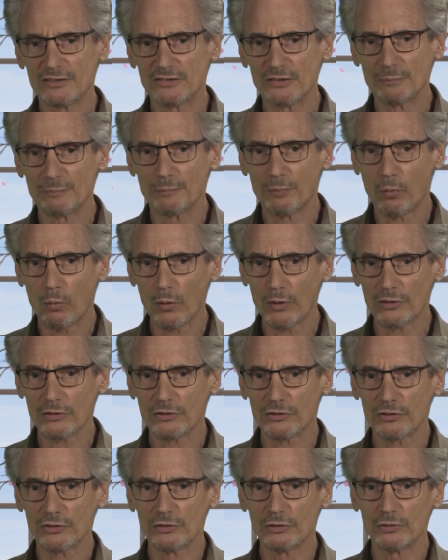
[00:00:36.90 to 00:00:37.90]

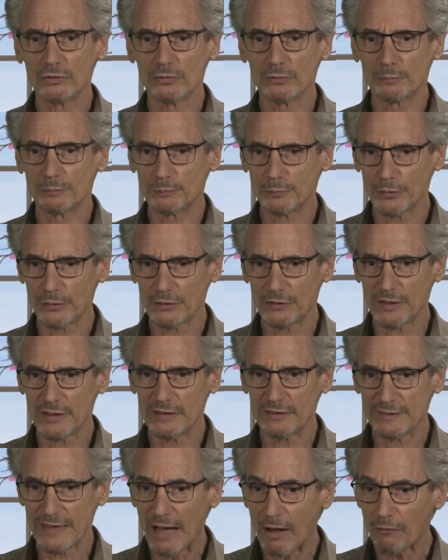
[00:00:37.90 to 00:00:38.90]
important to put
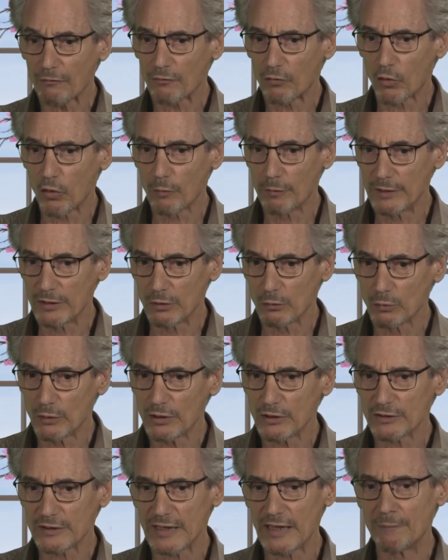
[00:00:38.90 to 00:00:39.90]
things out for them in the
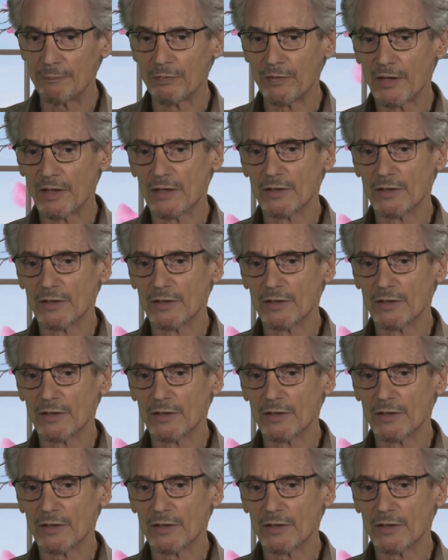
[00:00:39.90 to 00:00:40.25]
wintertime.